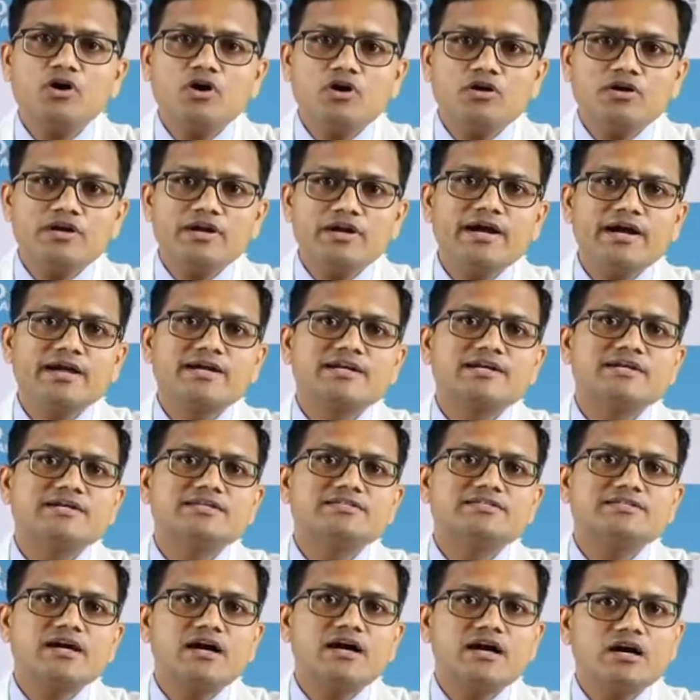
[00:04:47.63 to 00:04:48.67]
which is
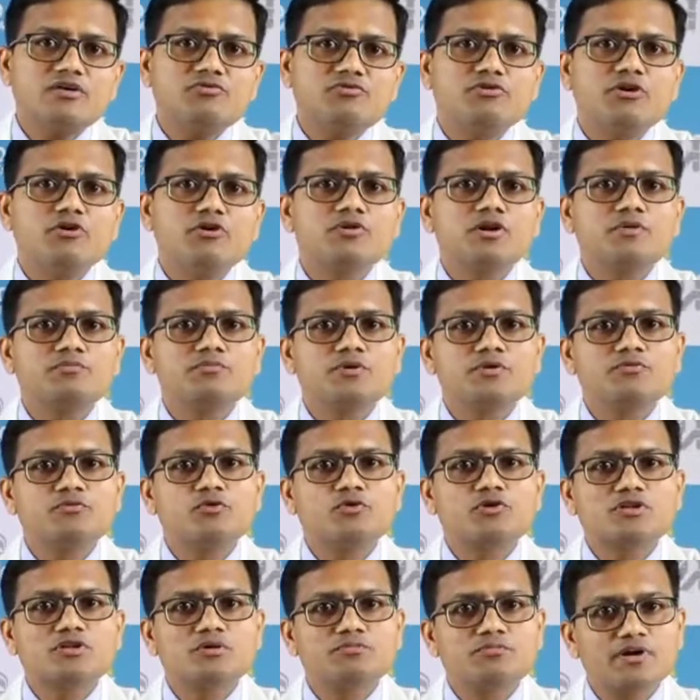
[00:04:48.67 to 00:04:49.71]
kept on at least
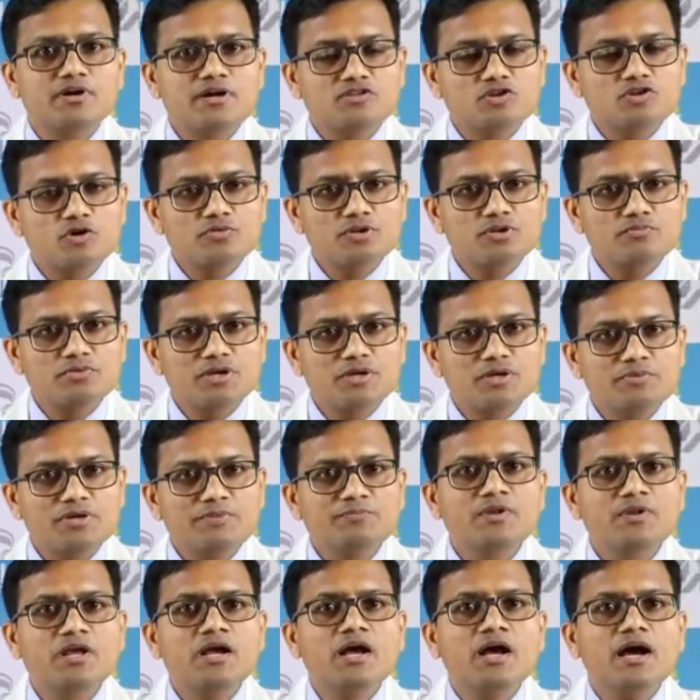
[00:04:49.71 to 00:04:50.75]
half hour before
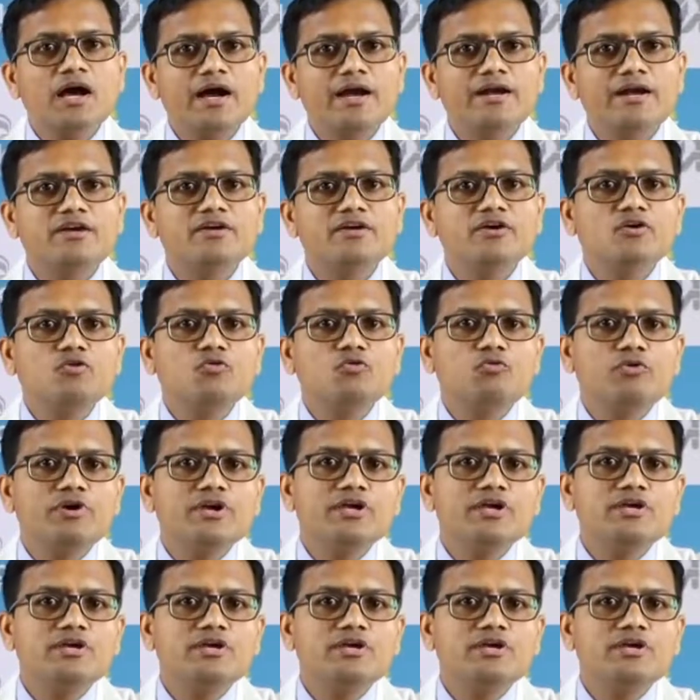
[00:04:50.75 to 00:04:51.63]
the birth of the baby,